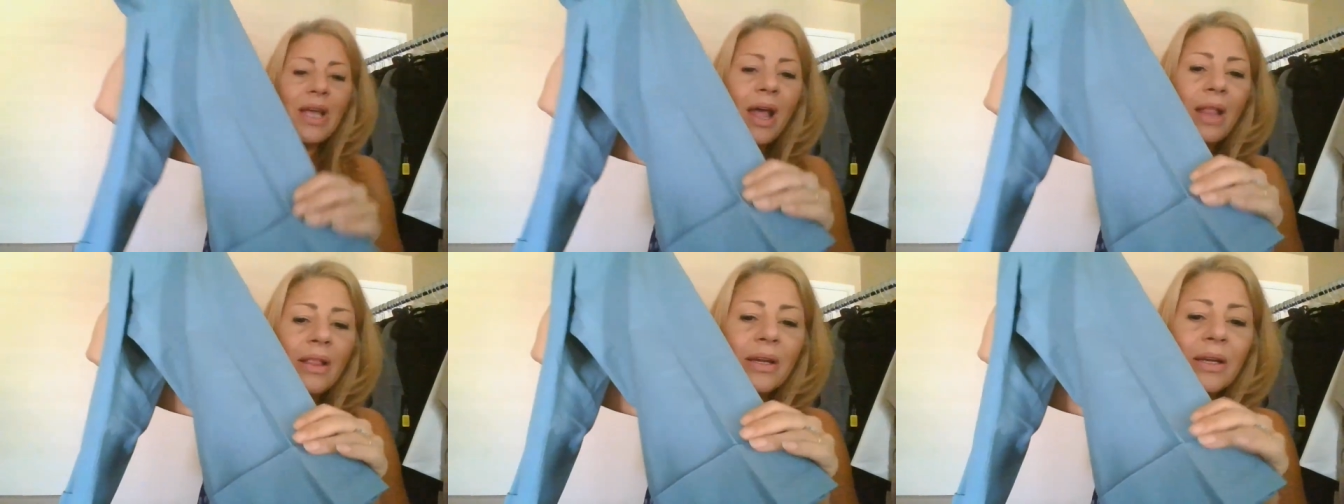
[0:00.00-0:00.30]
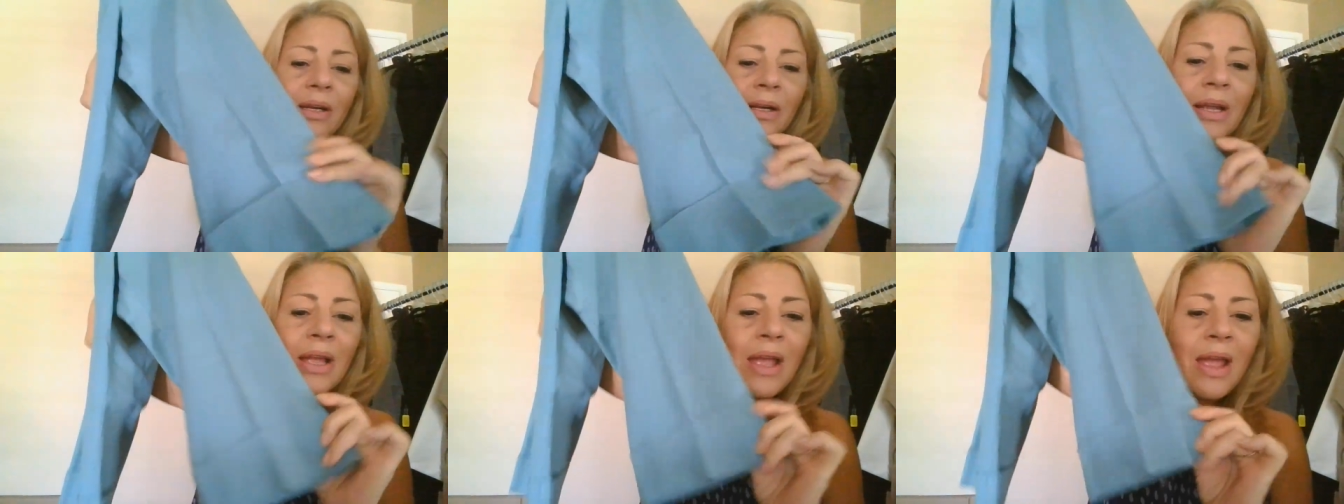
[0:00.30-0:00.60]

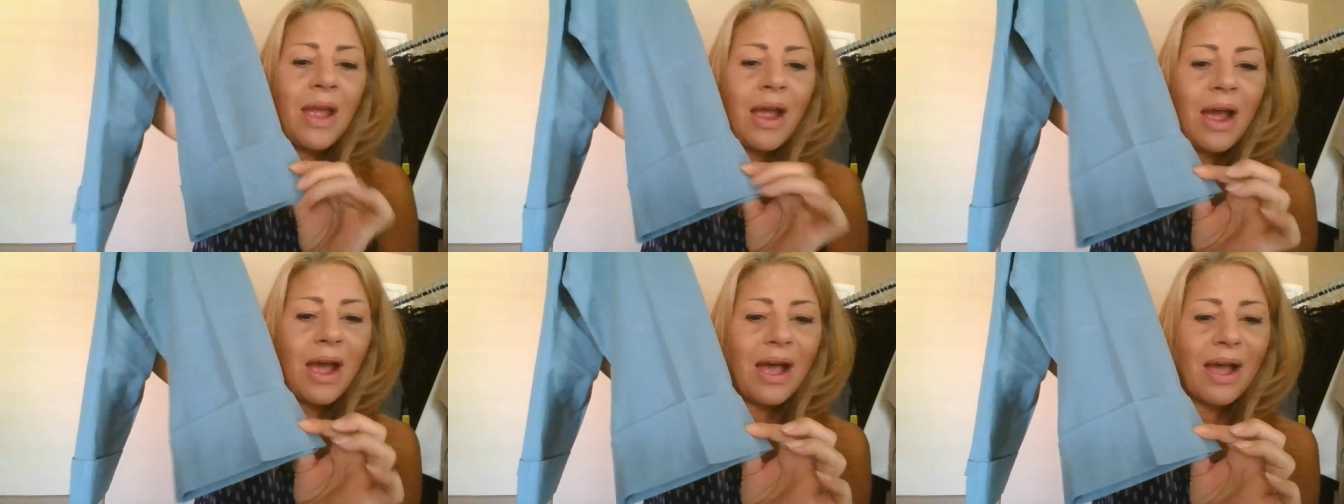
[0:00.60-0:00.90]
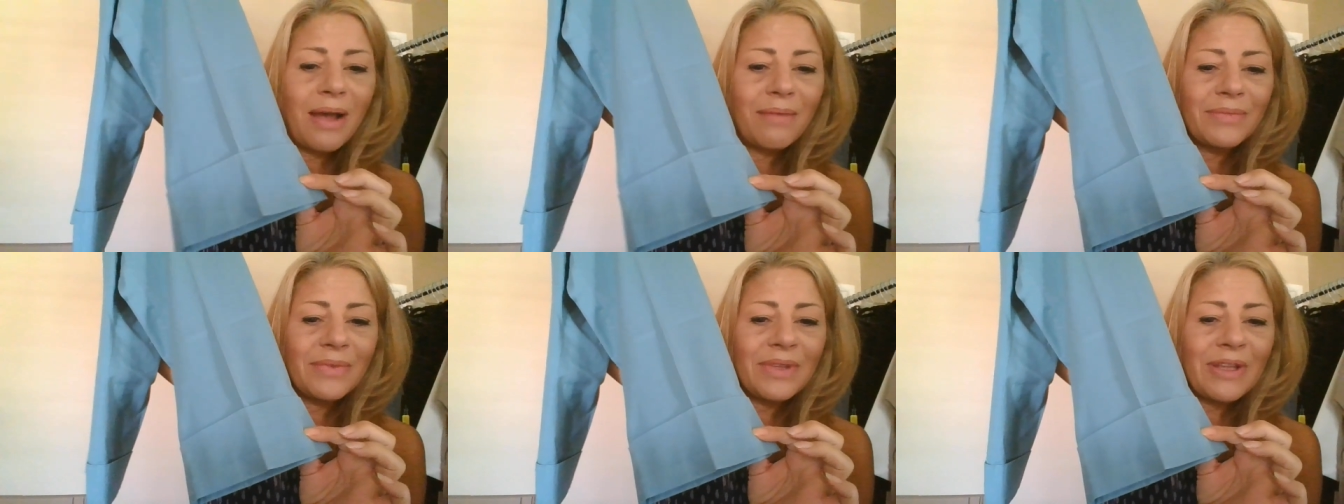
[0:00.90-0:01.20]
color.
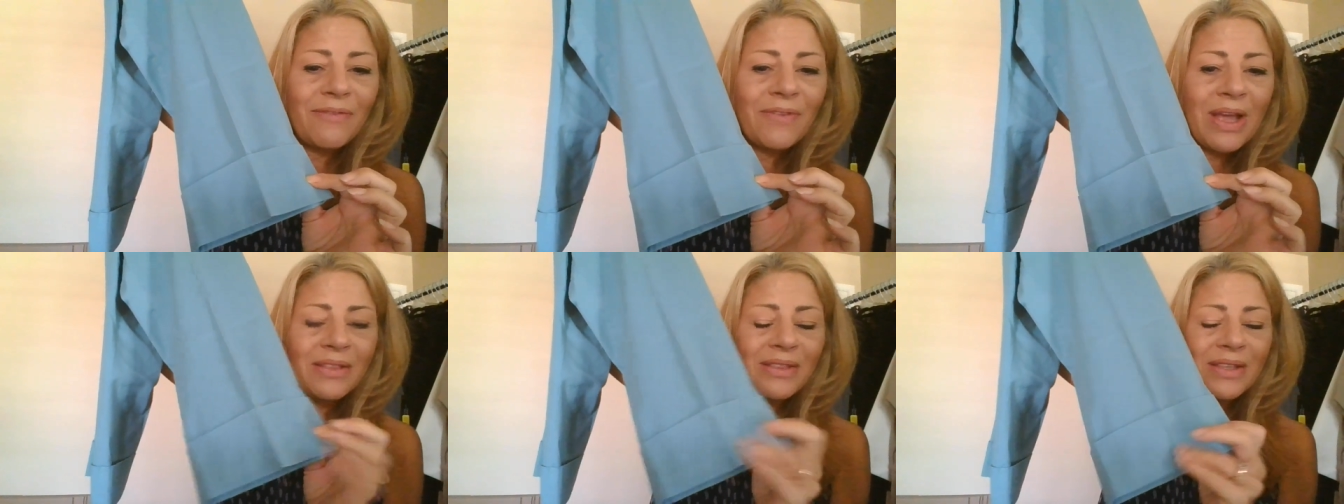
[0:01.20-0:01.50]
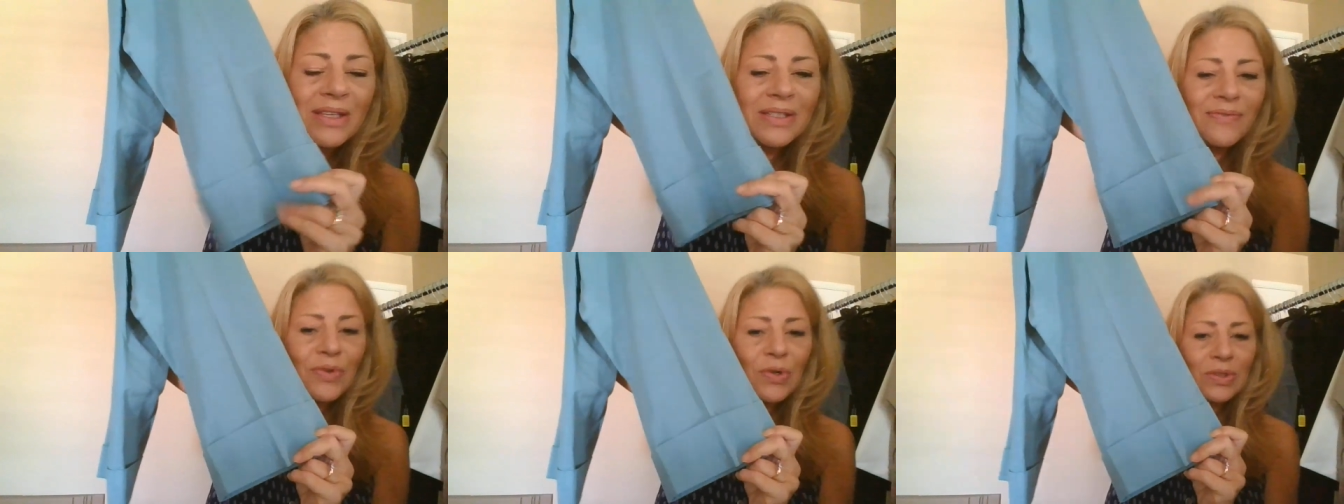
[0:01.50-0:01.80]
Um, they've got
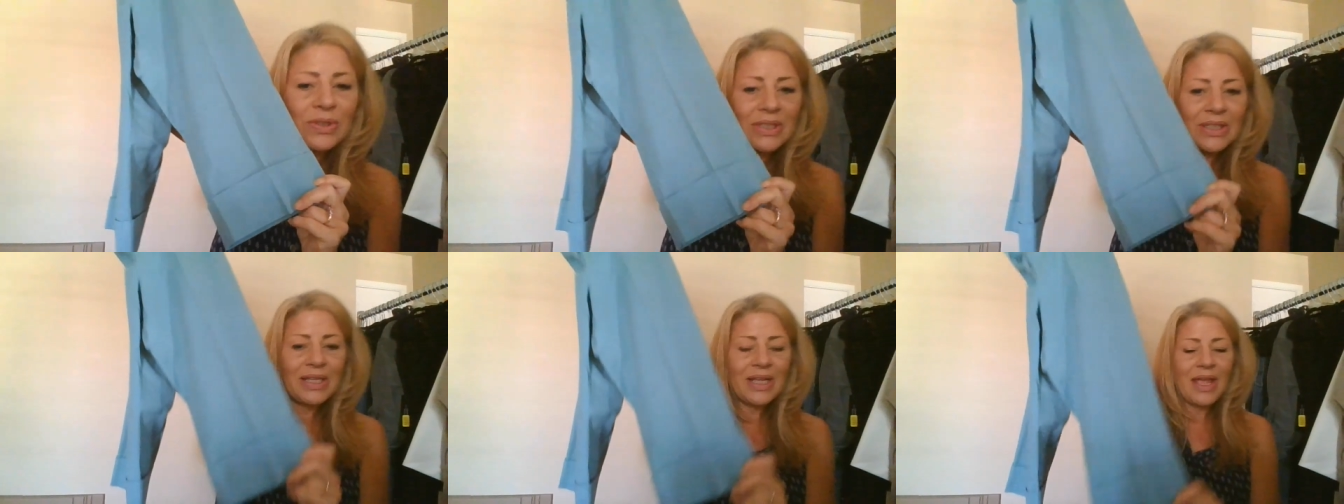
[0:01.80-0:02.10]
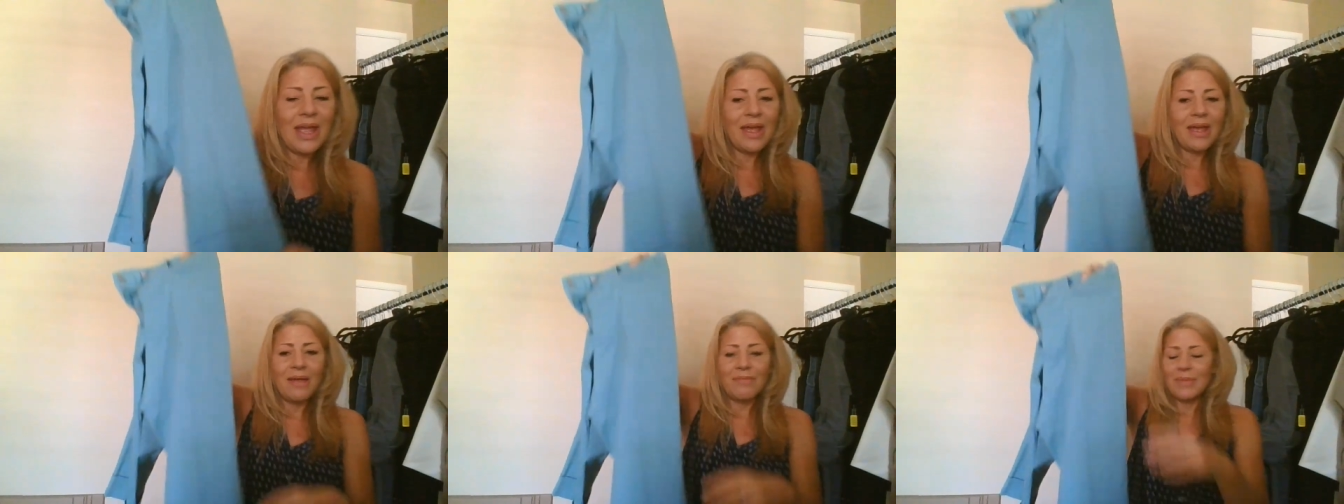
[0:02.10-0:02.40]
this folded
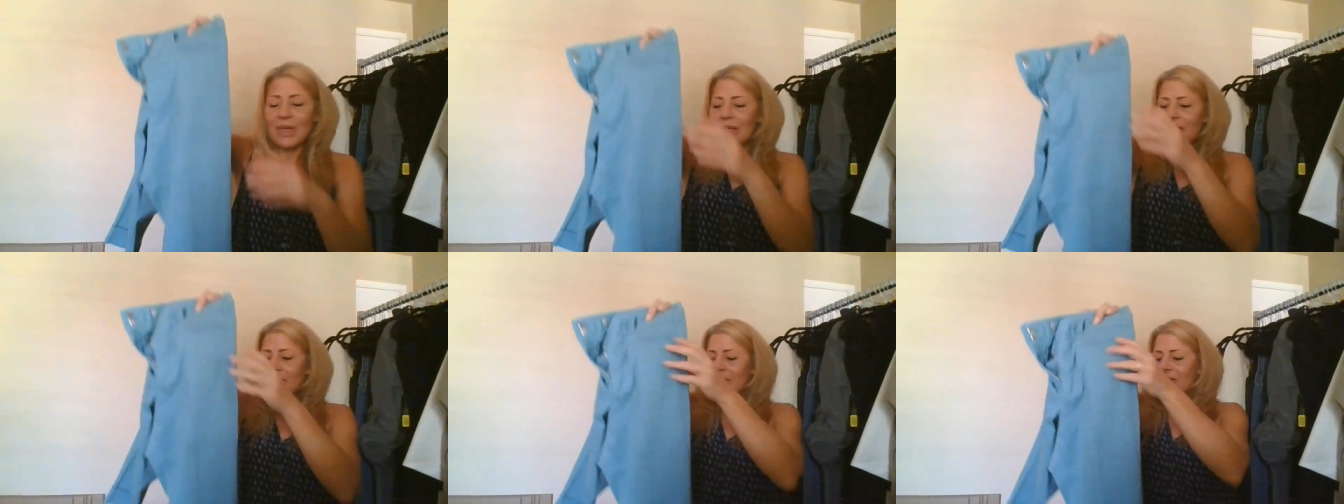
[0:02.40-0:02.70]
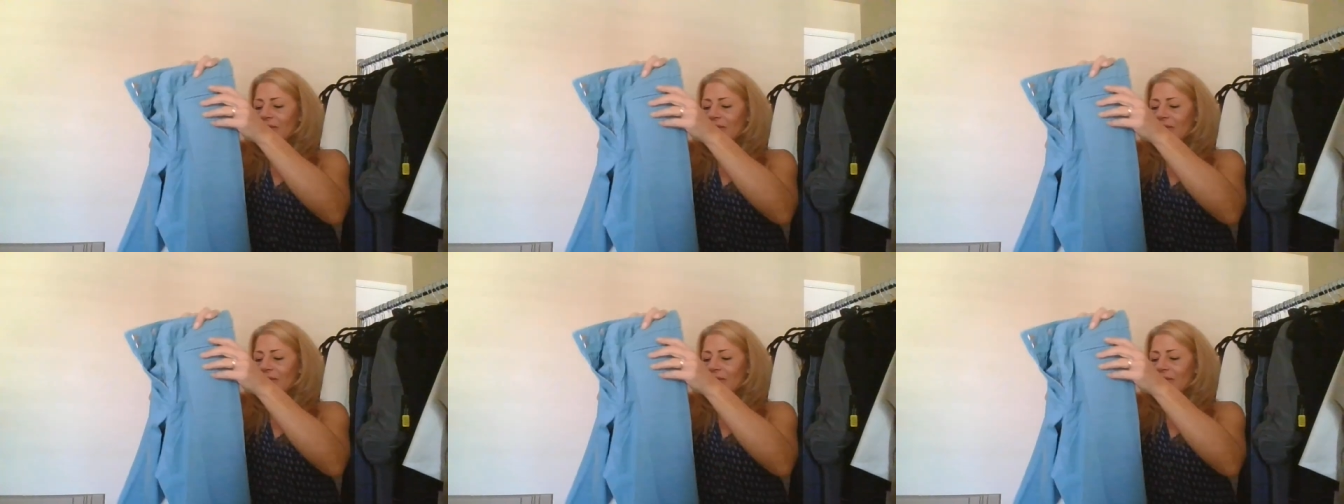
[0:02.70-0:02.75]
hem,